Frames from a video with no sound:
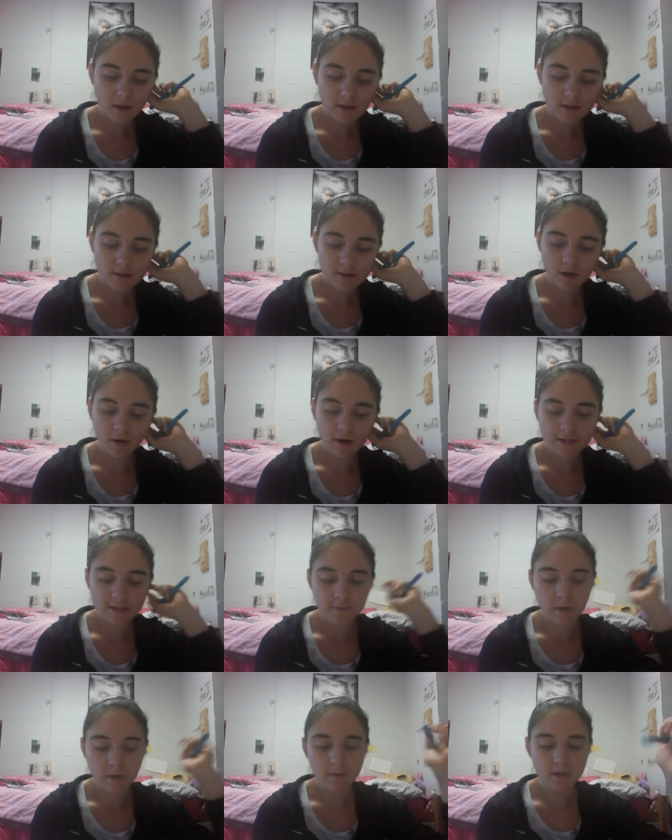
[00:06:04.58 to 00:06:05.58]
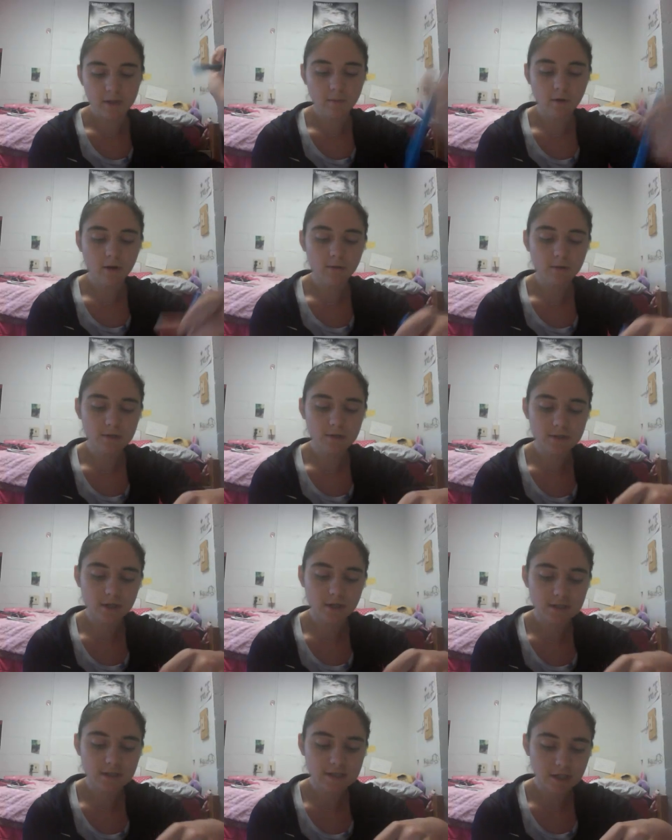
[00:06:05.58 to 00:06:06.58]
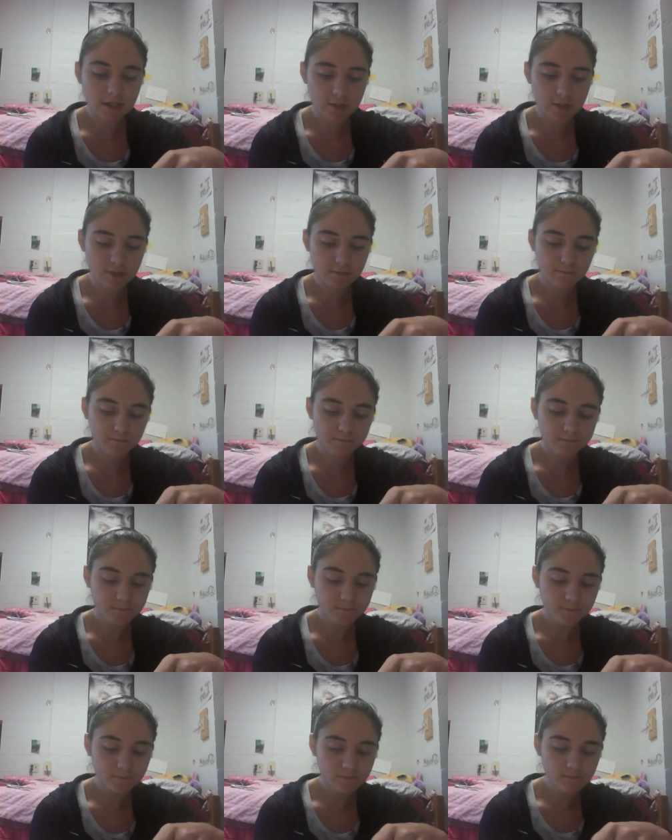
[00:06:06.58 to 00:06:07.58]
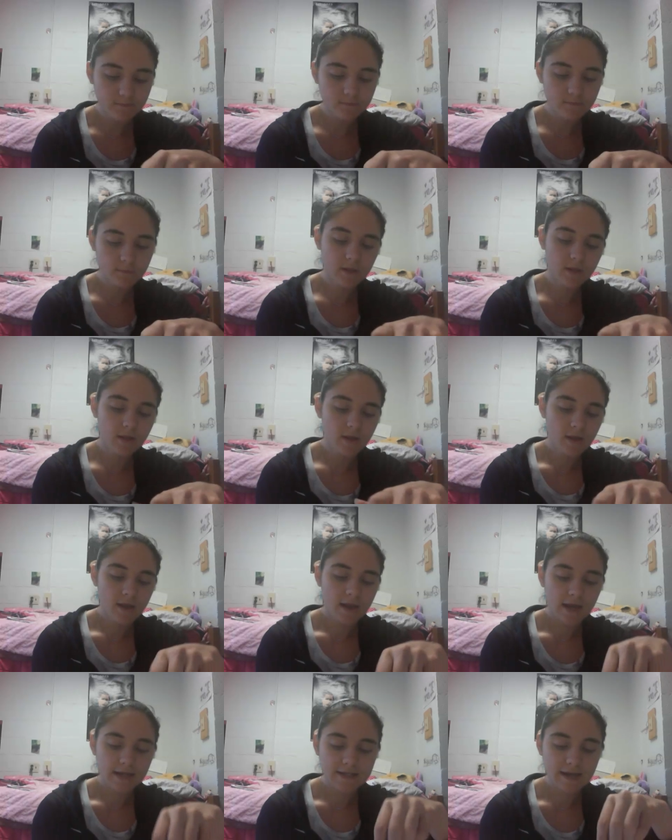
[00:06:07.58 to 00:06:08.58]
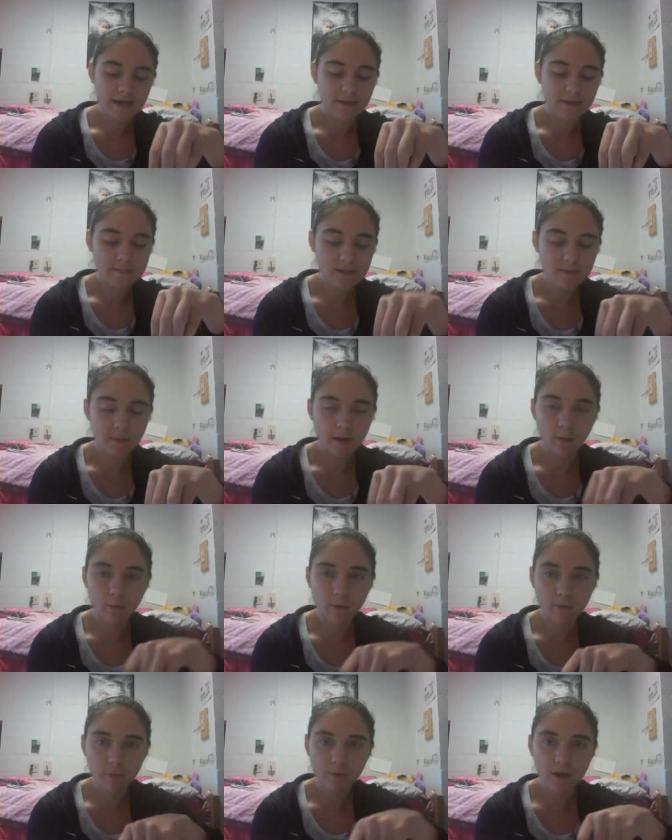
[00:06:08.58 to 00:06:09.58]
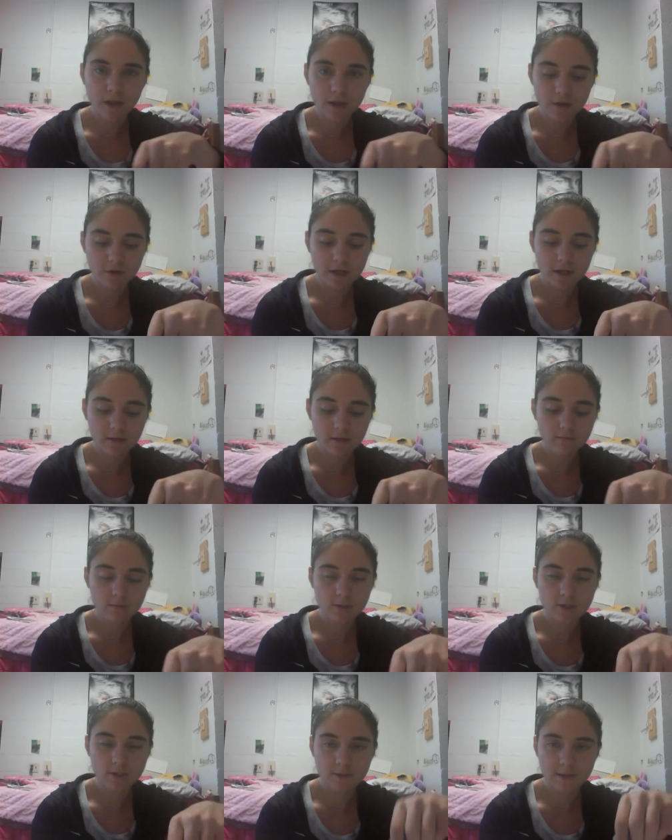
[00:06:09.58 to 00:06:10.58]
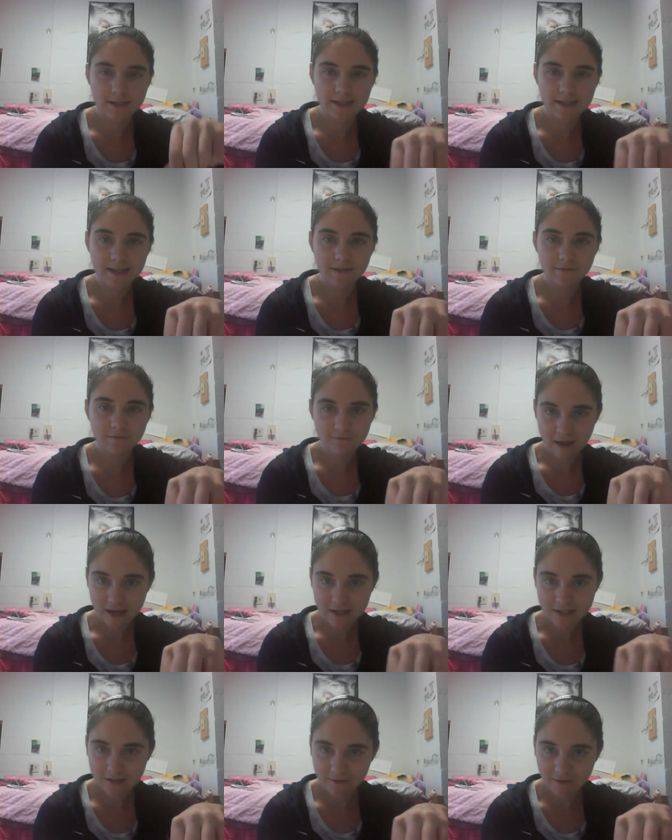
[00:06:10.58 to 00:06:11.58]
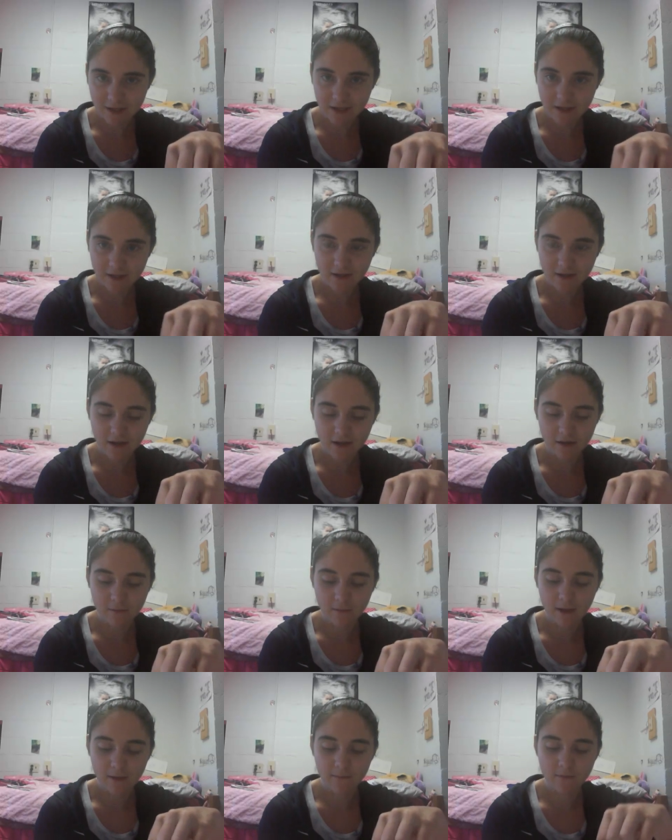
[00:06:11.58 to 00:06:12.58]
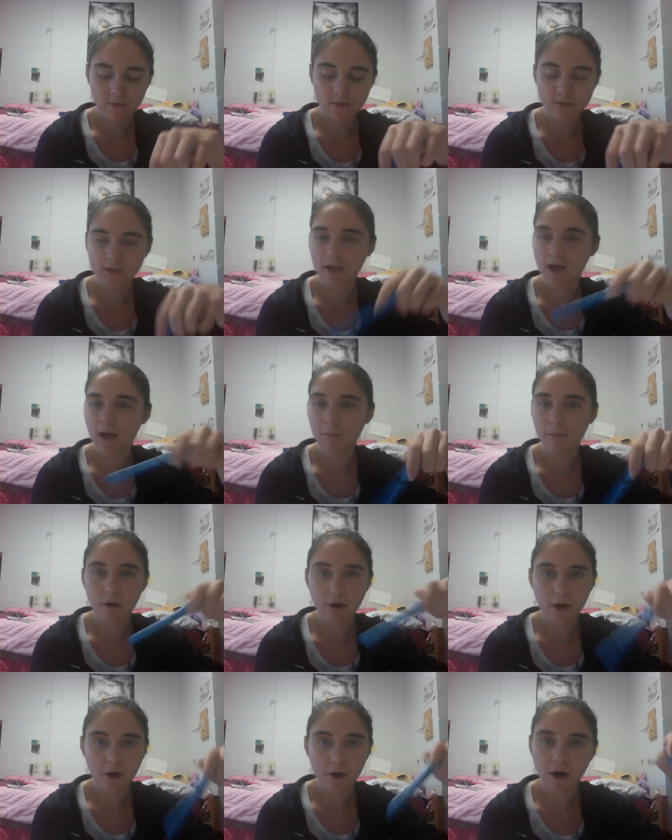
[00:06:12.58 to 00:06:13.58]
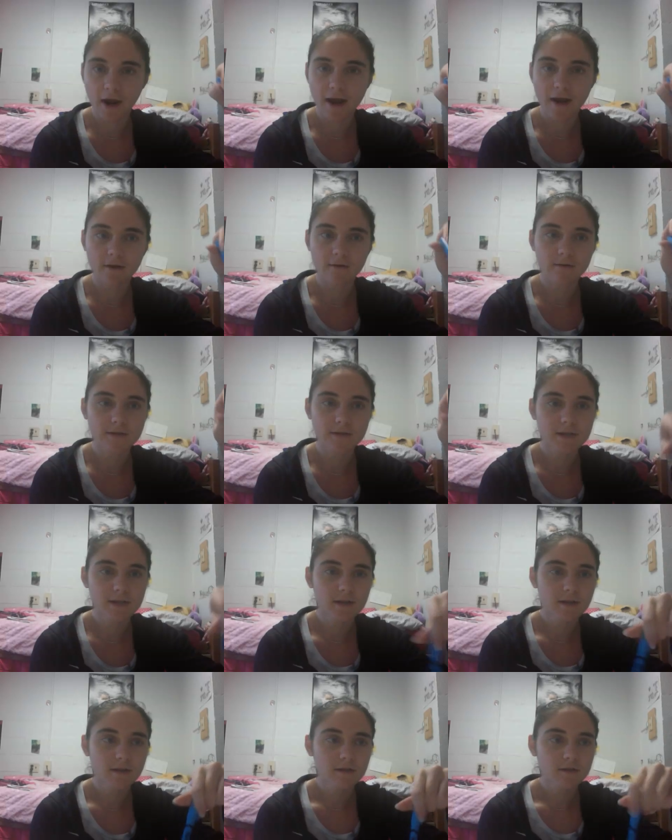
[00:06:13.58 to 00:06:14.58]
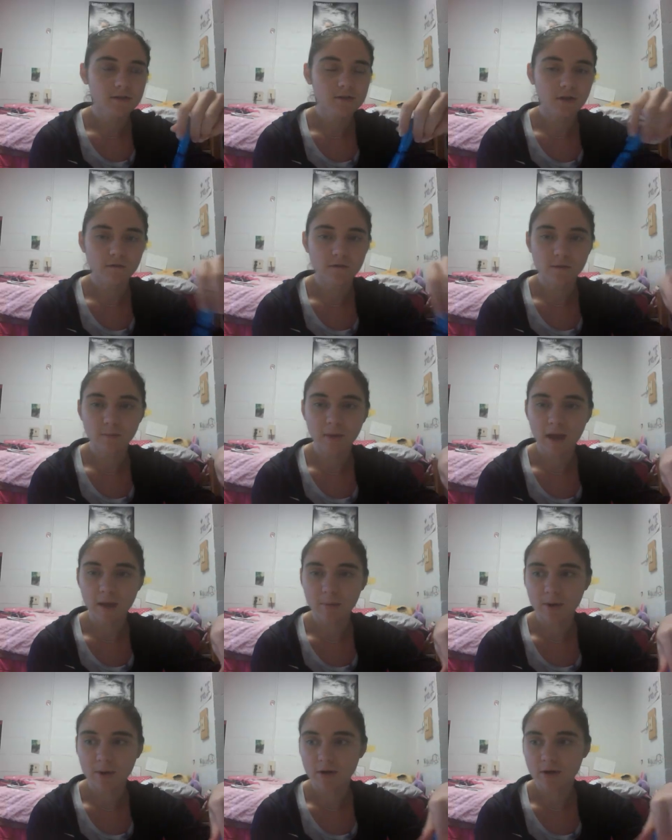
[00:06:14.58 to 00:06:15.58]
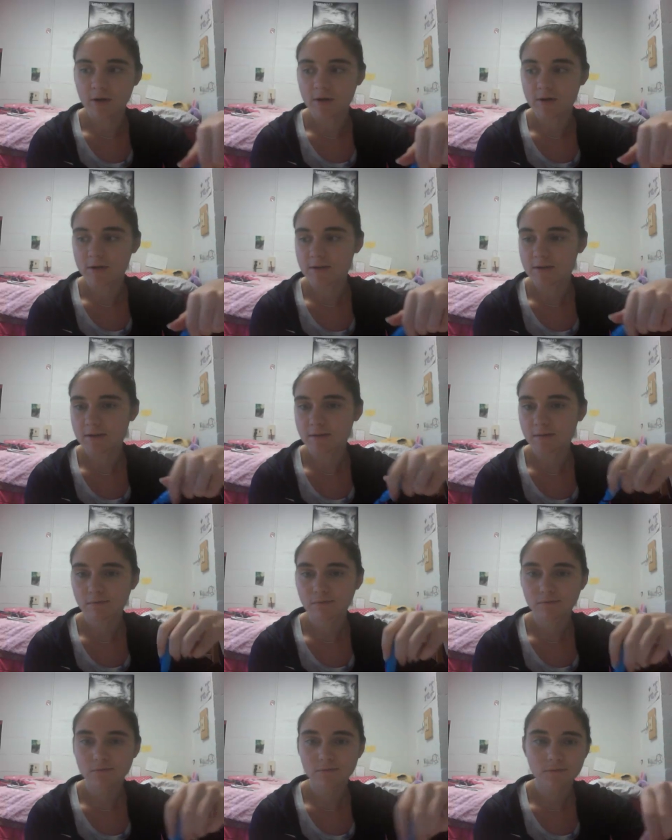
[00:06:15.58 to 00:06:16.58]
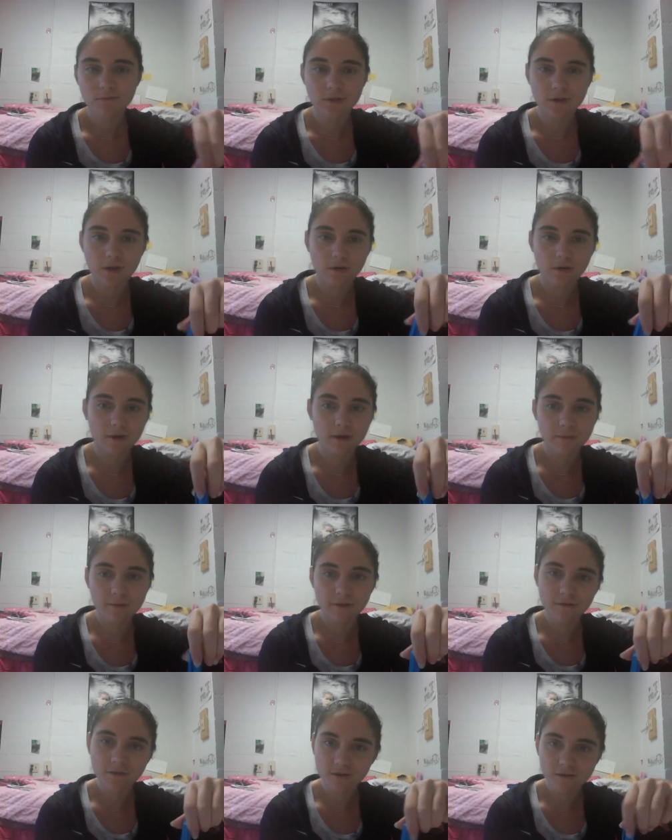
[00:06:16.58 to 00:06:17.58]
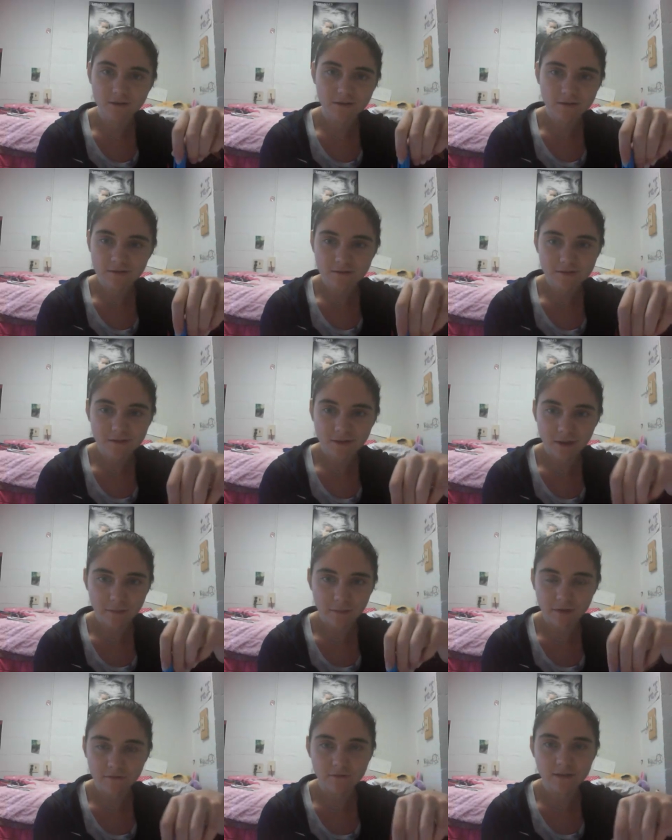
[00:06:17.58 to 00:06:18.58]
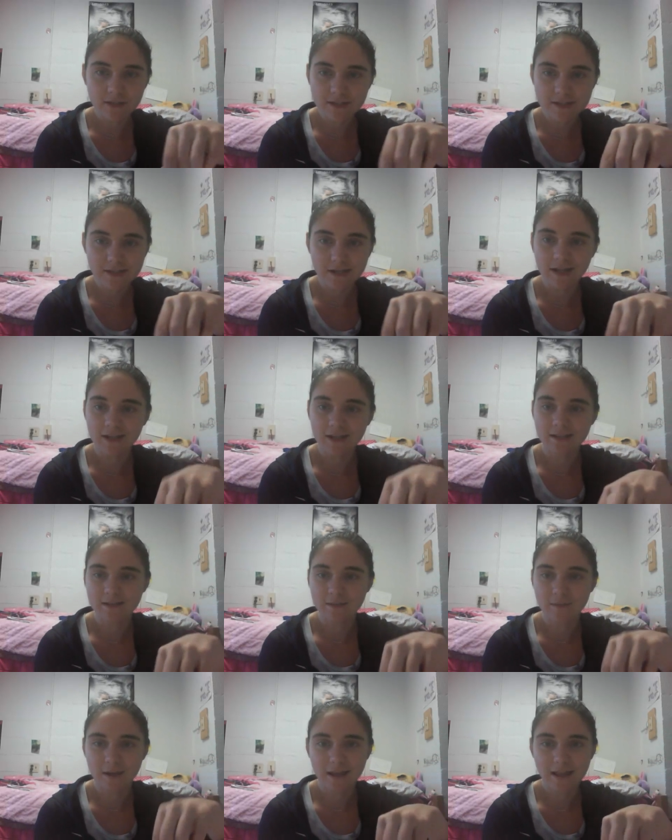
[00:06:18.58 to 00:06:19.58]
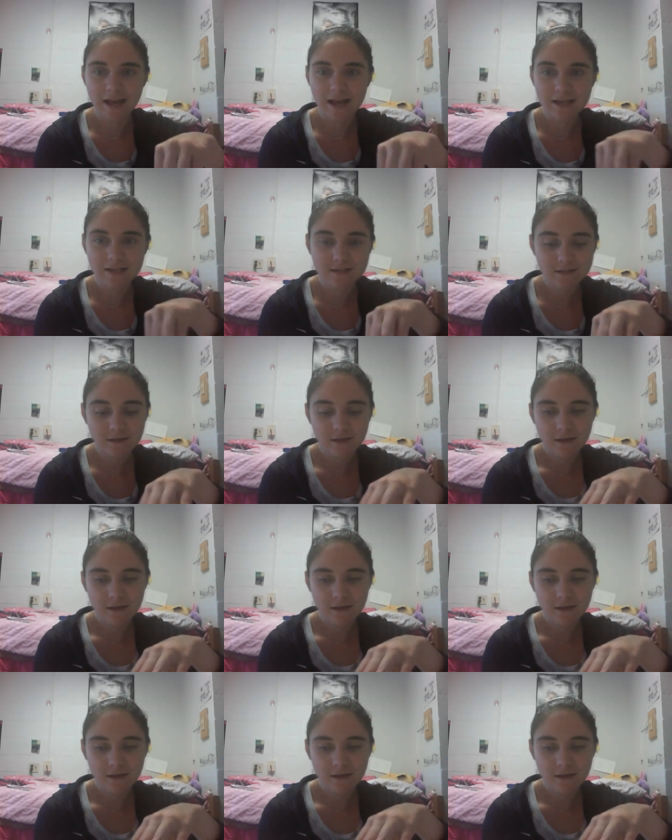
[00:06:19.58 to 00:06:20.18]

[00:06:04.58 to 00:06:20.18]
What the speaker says: So I took my BMR, which is 1300. I times it by 1.3, which is my daily activity. I'm usually up walking around, shuffling papers. I'm never really sitting unless I'm in class.